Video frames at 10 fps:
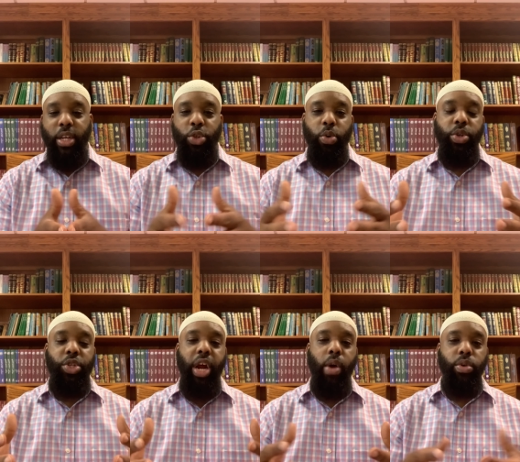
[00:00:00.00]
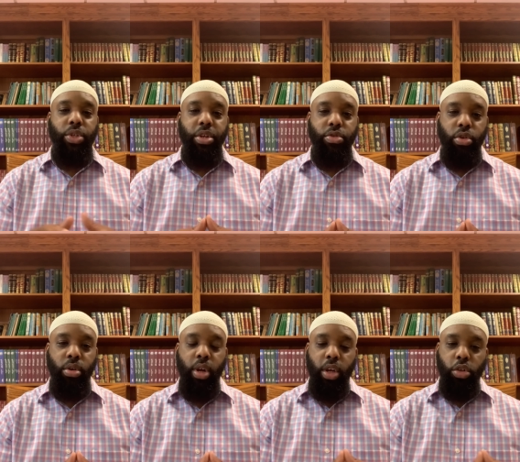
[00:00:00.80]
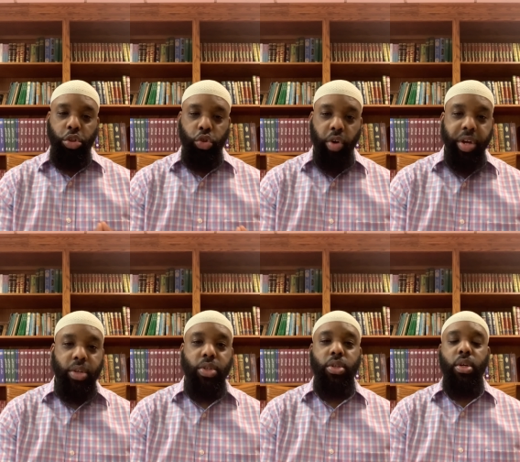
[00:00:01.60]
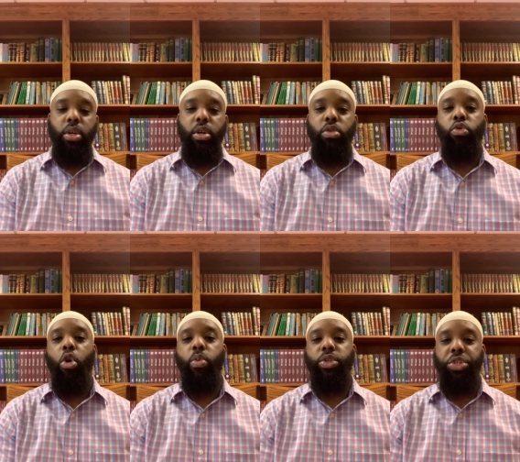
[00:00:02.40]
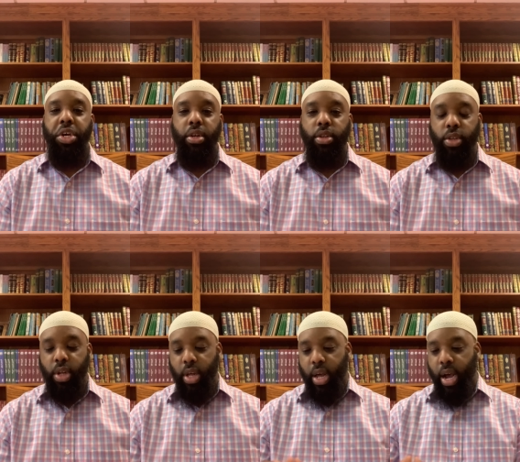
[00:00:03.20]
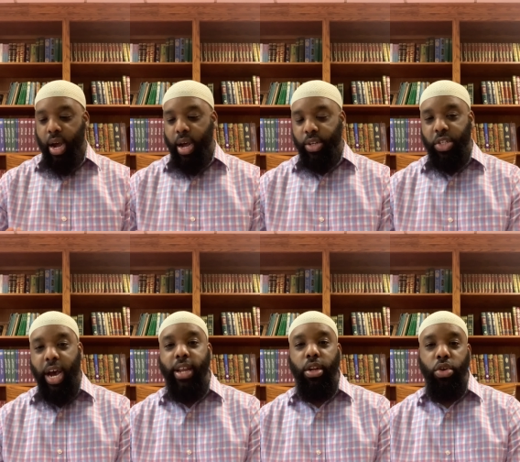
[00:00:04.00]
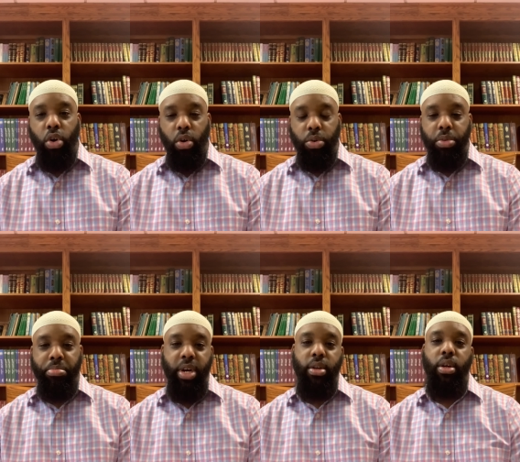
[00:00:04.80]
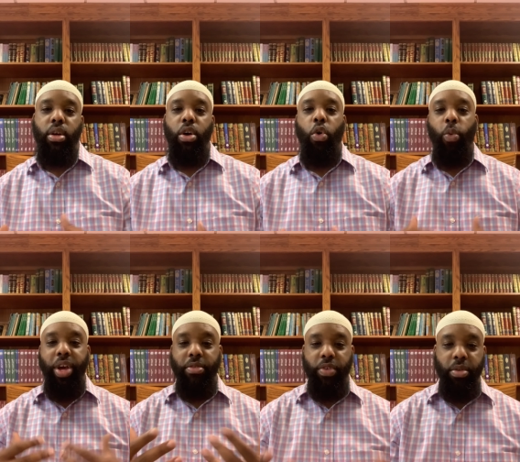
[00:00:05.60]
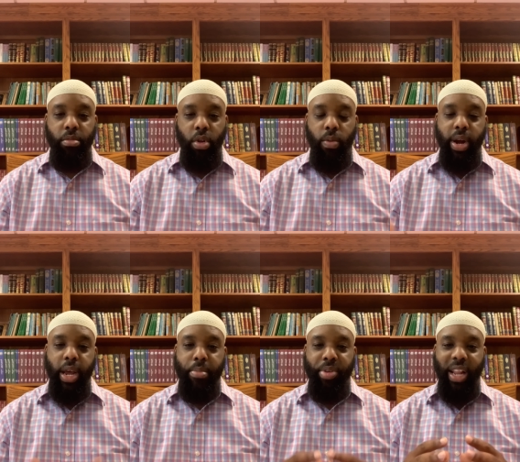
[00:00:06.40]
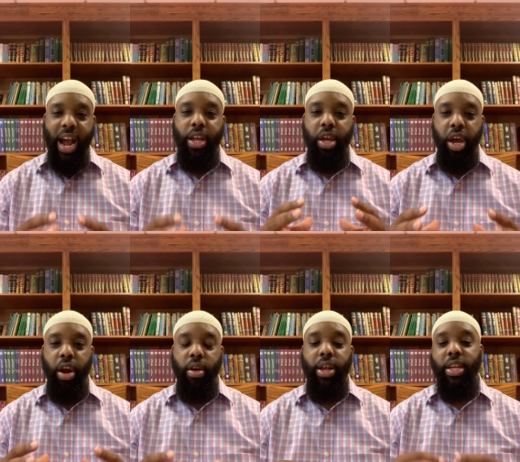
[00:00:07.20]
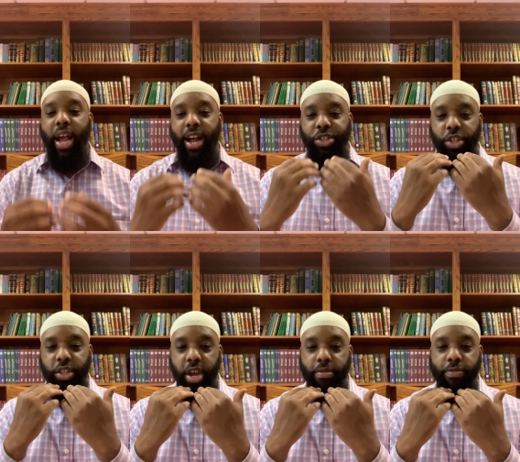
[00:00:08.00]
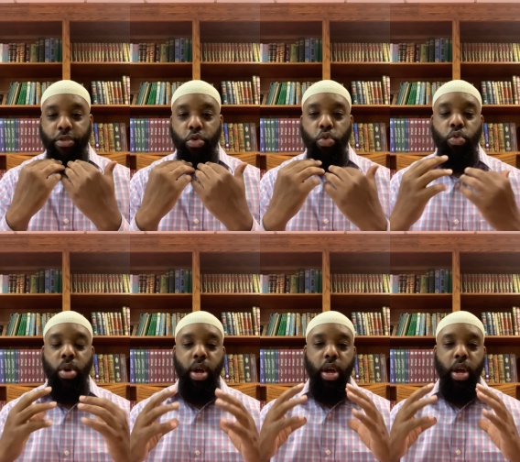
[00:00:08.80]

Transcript: So his hair was neither straight nor was it uh, tightly curled, but wavy, all right, and black hair, and he had just a few